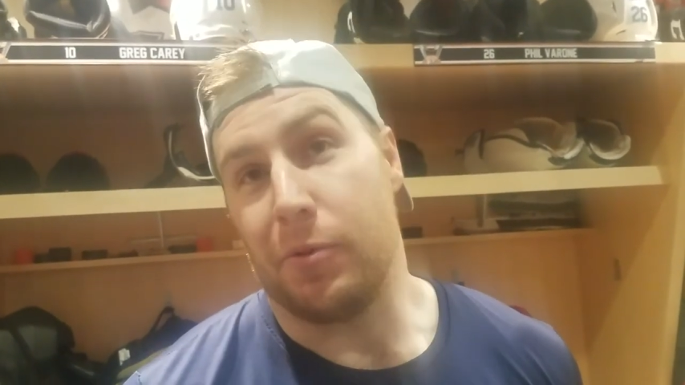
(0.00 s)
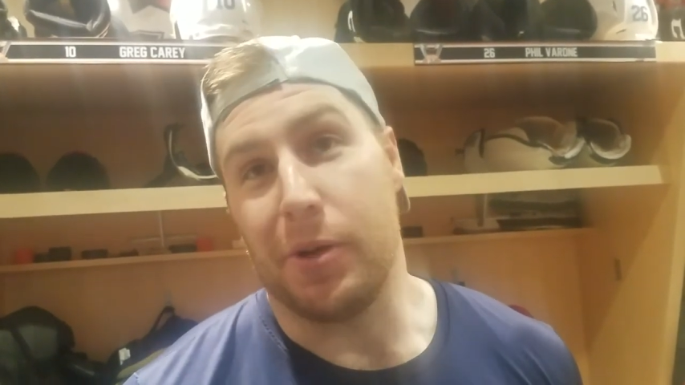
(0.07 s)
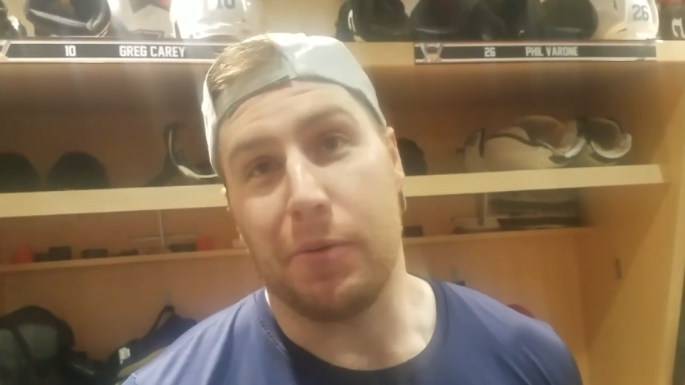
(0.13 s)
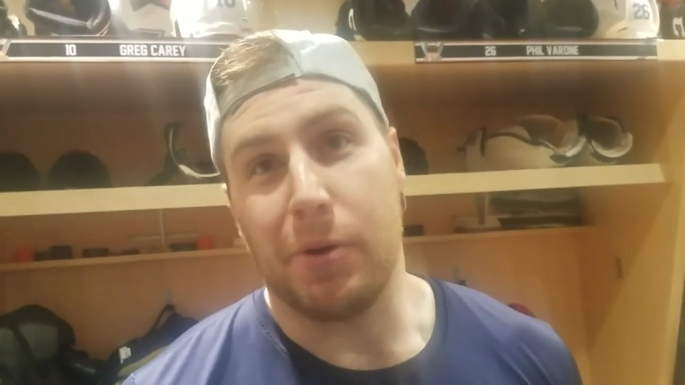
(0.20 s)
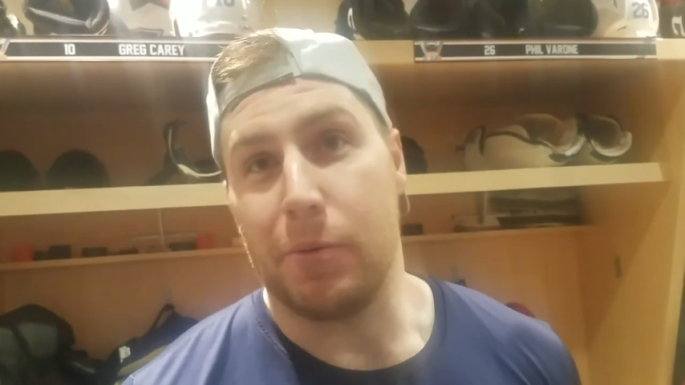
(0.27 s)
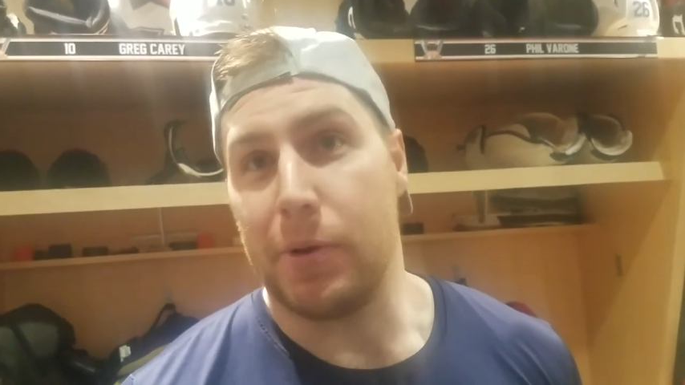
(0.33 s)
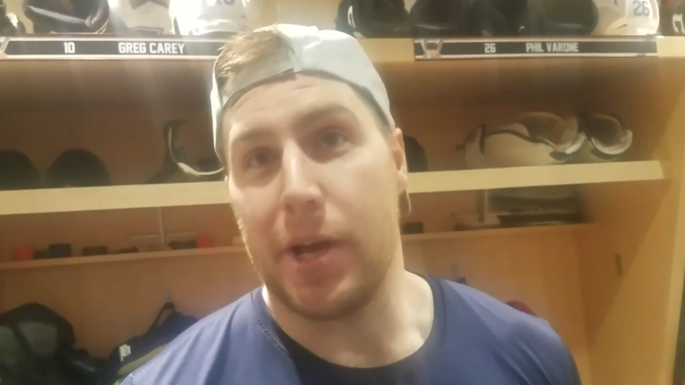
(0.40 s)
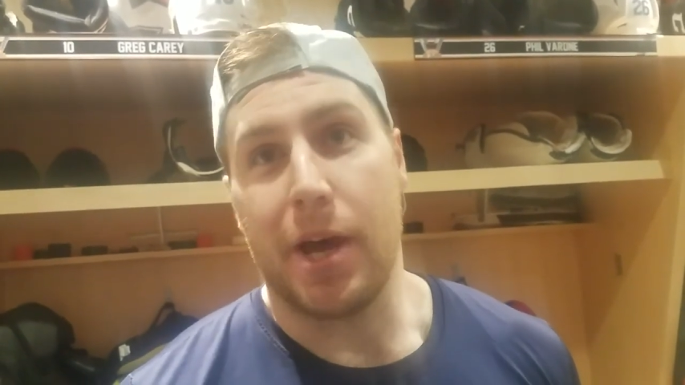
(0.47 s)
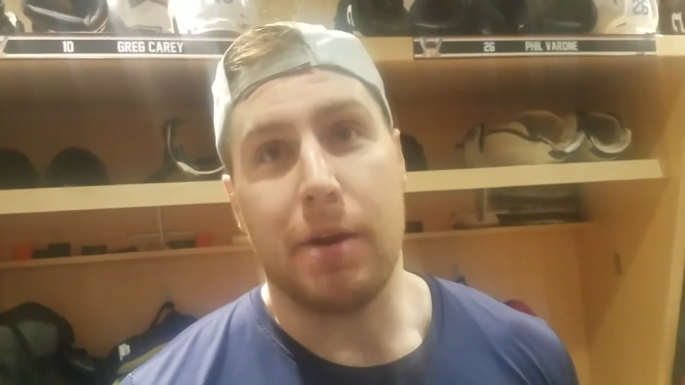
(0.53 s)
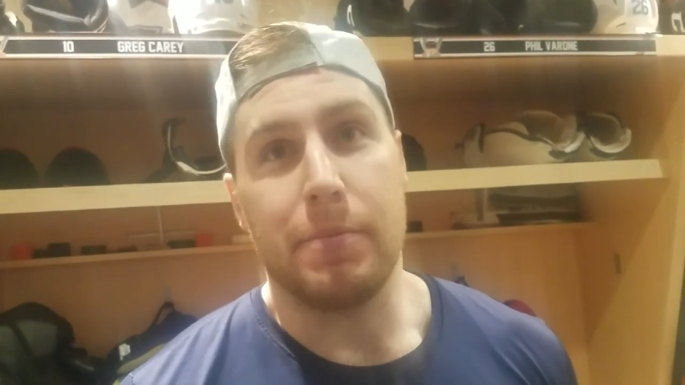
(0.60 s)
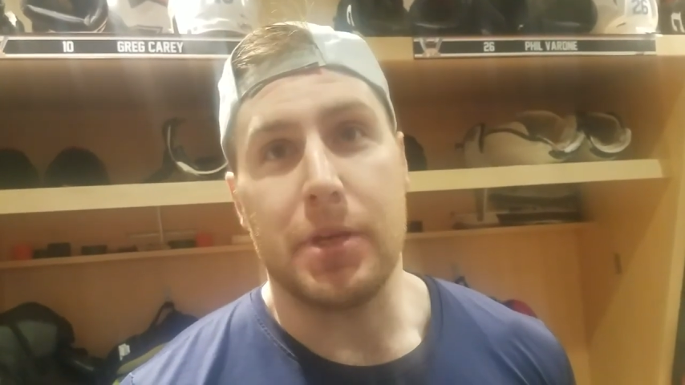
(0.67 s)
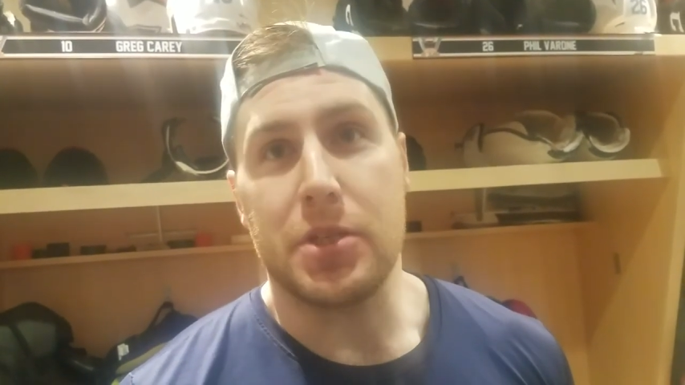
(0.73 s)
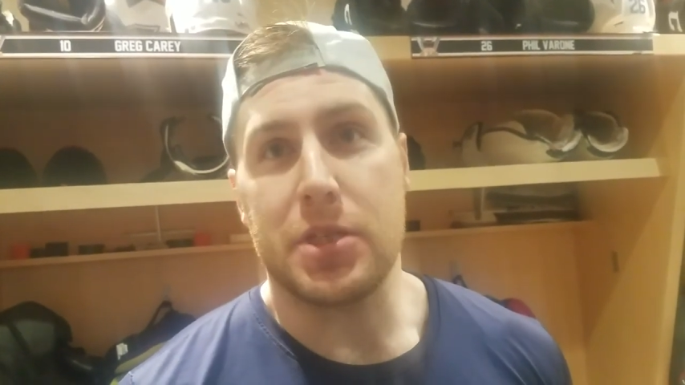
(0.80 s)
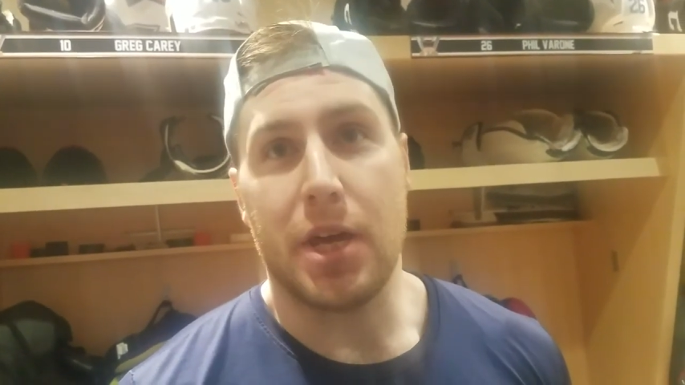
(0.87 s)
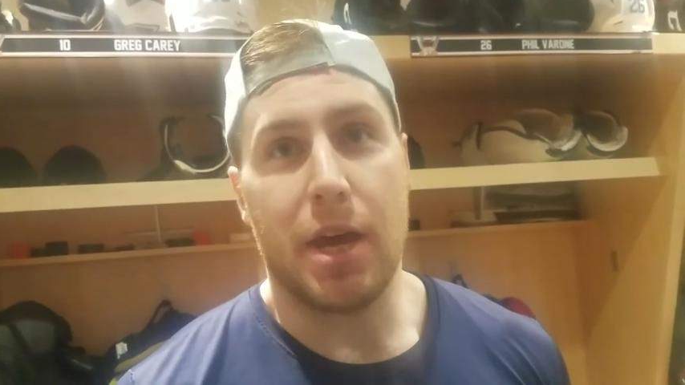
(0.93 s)
We, we got them
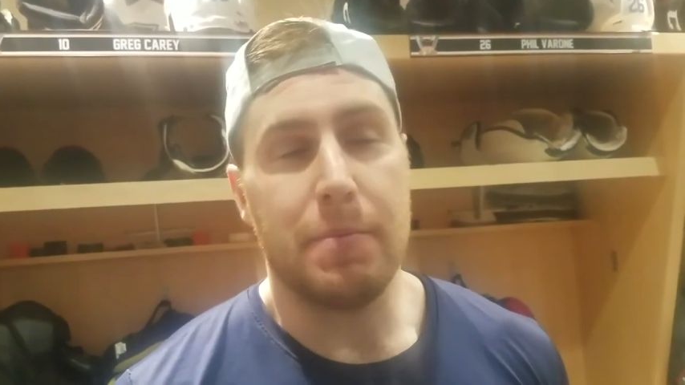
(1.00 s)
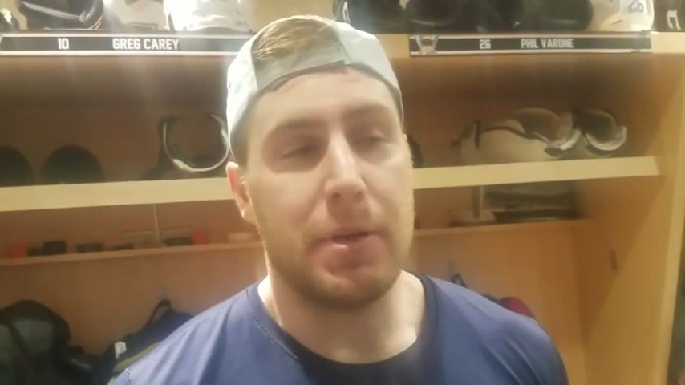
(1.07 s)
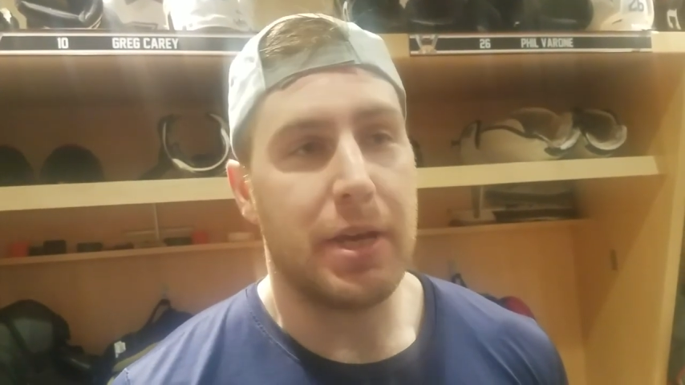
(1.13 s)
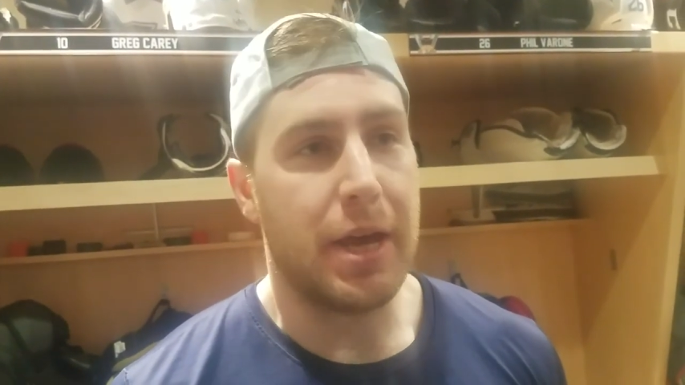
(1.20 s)
this time, and